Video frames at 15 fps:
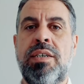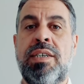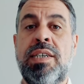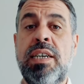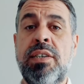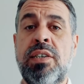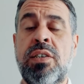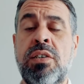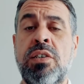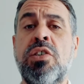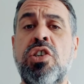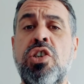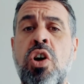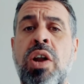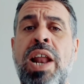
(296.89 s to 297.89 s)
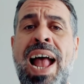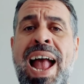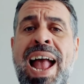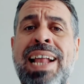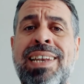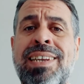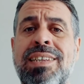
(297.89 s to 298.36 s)
Tesla has not
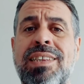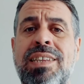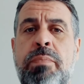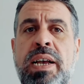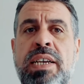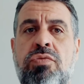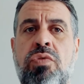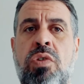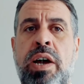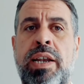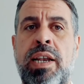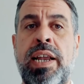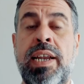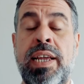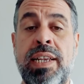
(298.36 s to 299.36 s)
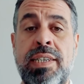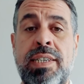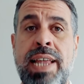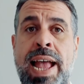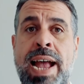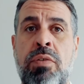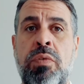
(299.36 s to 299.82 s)
had the best ride lately. It's
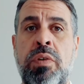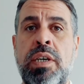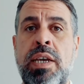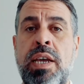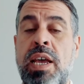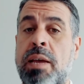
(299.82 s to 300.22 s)
down.